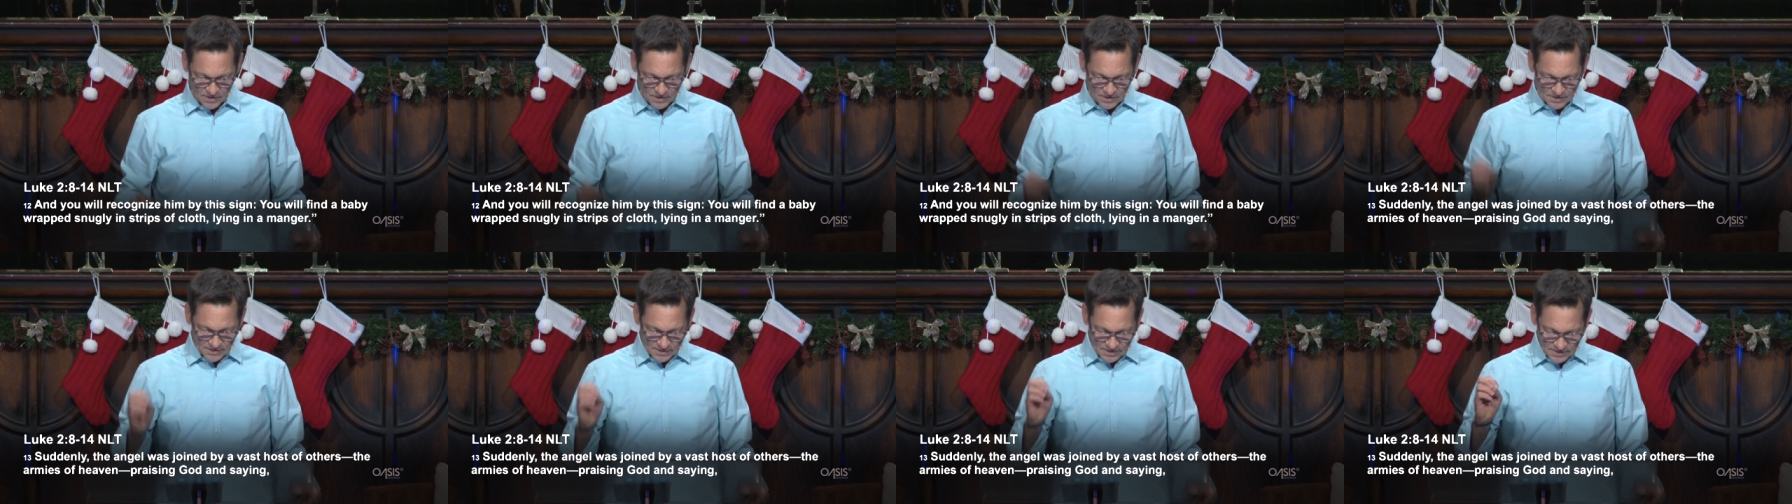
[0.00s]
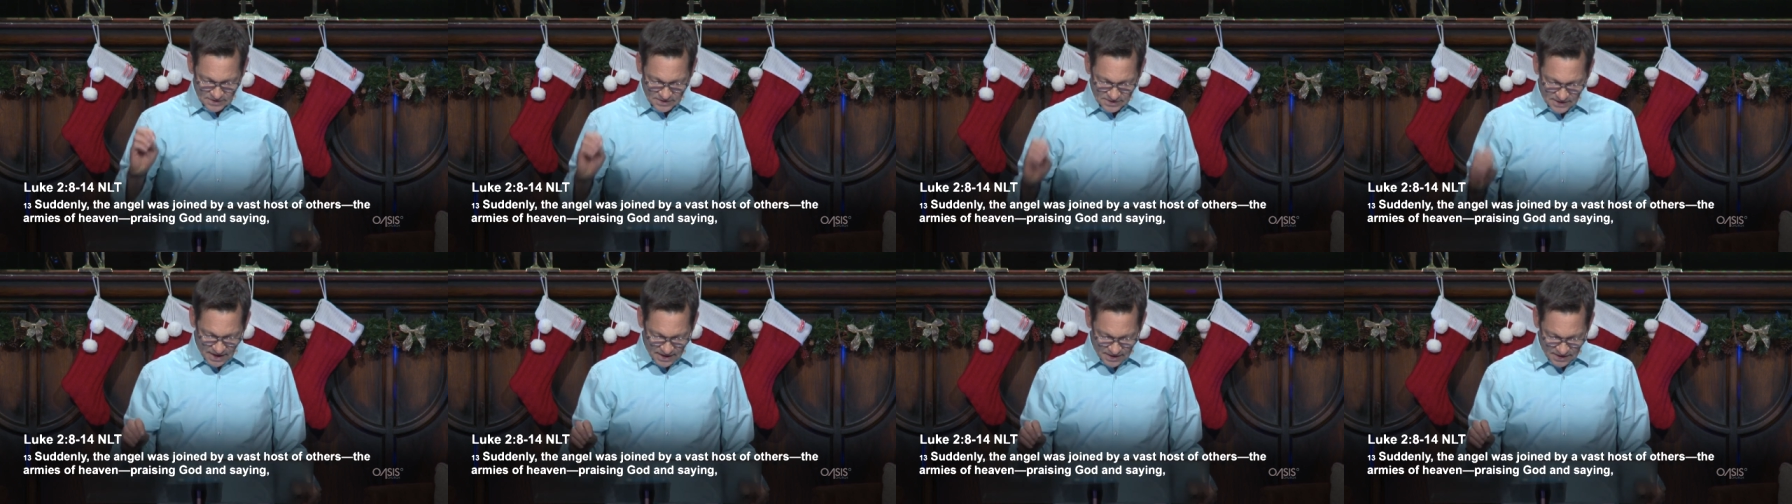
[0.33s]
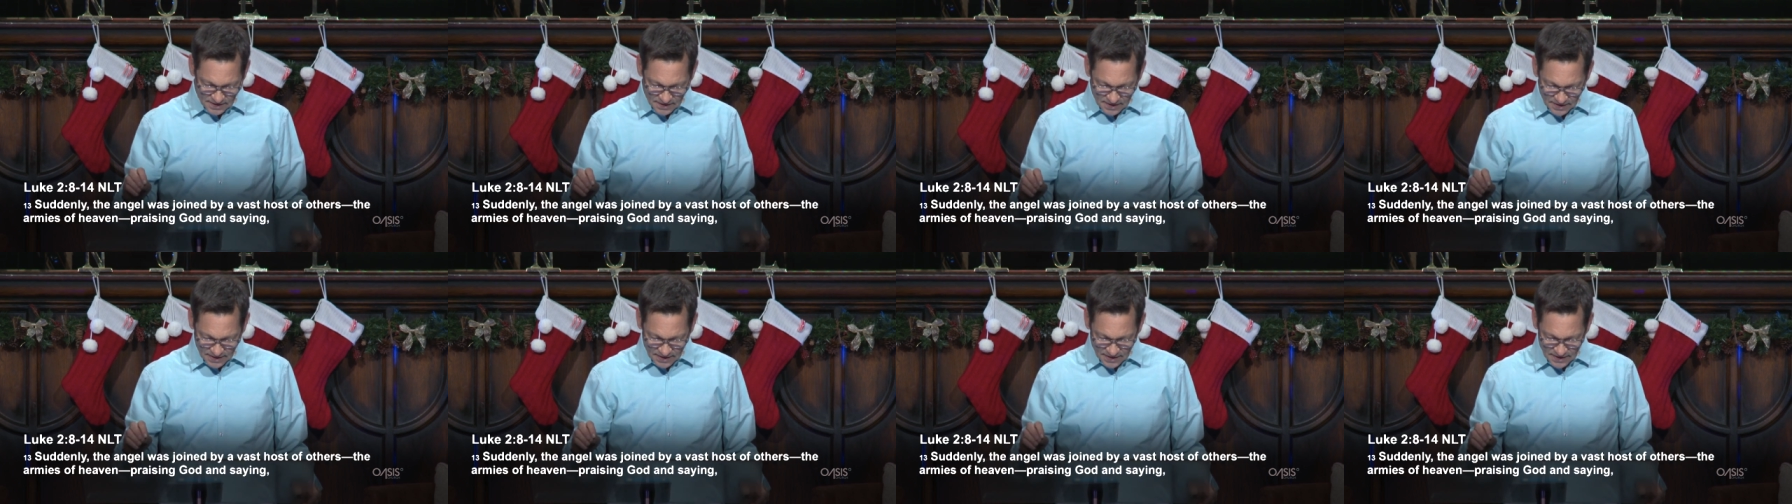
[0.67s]

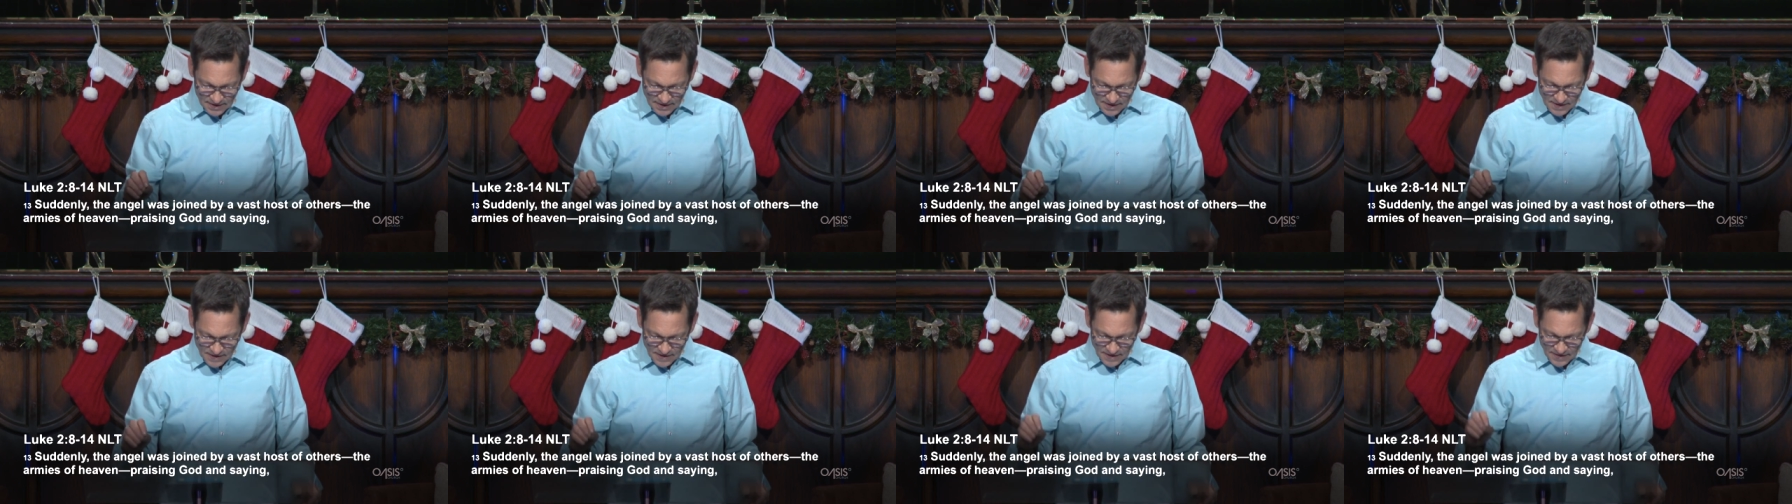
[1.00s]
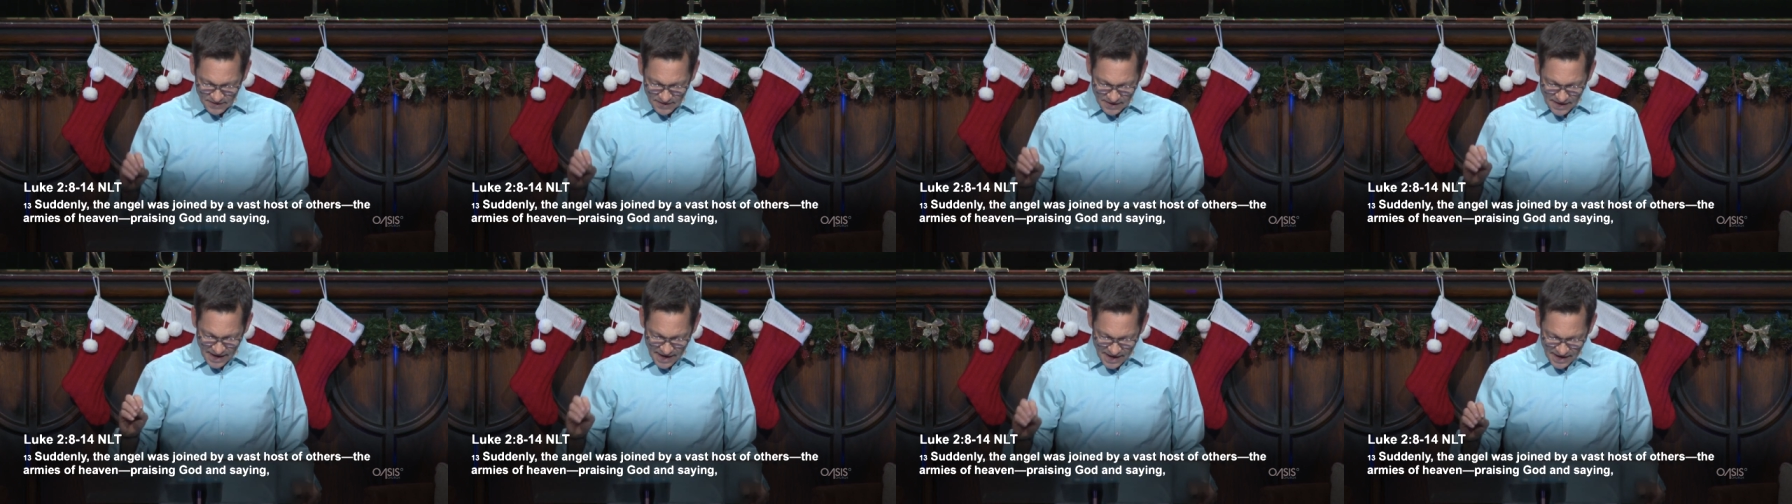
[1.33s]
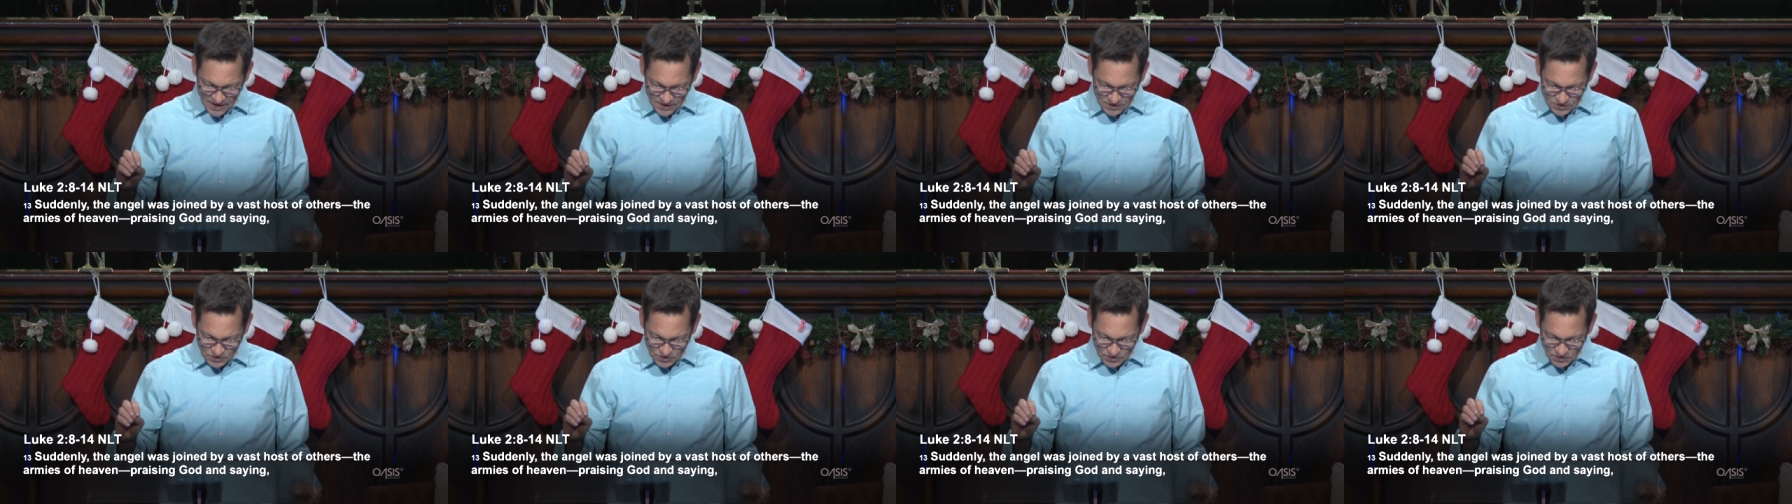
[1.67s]
Suddenly, the
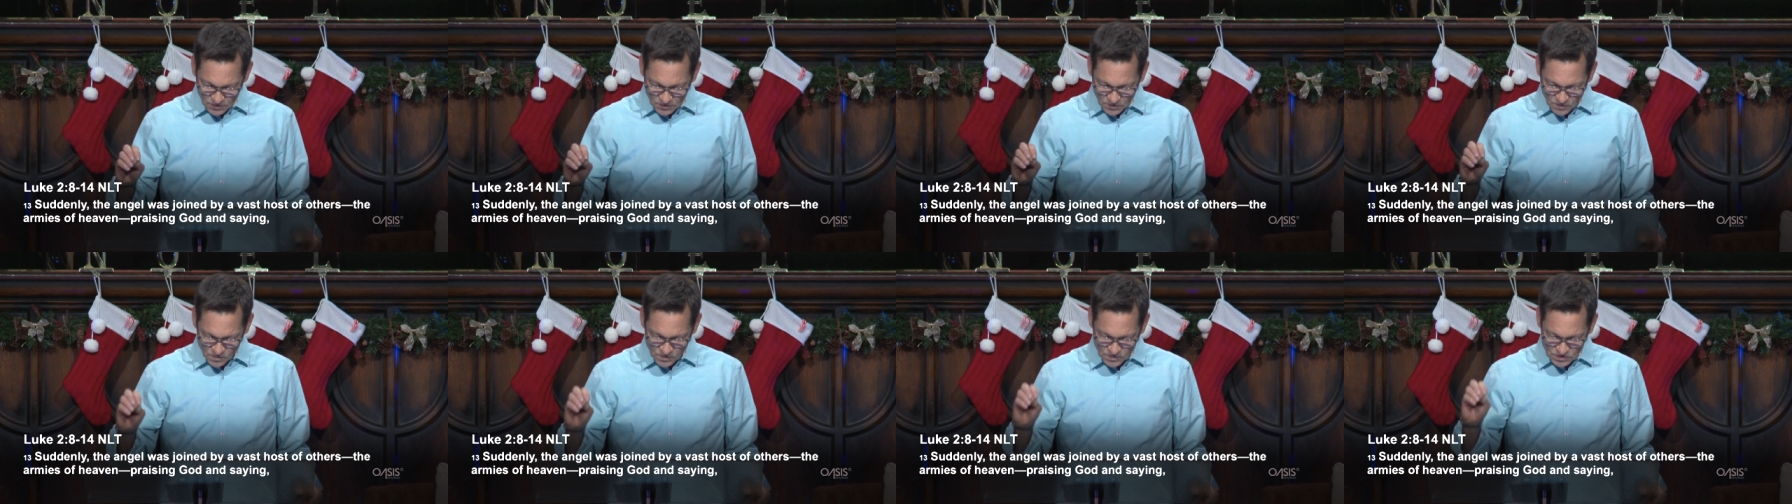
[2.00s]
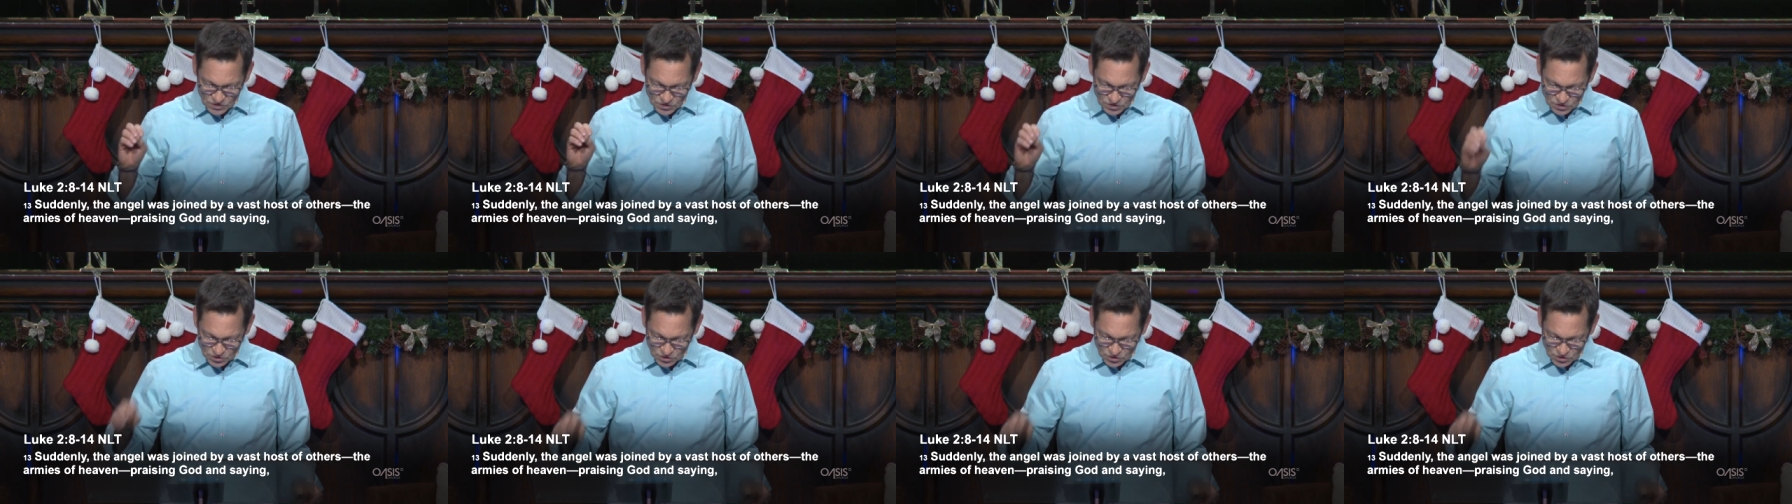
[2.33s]
angel was